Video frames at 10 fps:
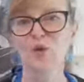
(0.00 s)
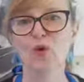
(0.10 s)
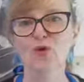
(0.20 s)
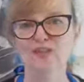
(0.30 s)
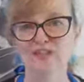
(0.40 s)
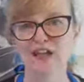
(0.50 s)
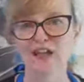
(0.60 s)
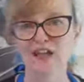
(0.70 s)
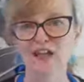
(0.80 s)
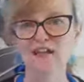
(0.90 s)
wall
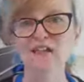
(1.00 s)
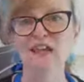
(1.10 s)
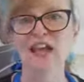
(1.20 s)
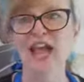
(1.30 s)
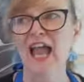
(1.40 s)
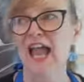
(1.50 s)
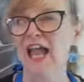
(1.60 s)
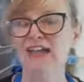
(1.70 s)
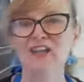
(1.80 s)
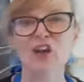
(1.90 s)
size,
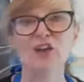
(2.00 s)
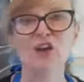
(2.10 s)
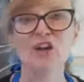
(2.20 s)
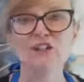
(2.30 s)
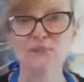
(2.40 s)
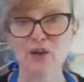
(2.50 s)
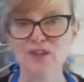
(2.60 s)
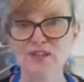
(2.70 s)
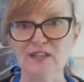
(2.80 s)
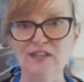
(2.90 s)
and along the
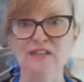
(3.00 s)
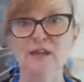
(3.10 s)
process,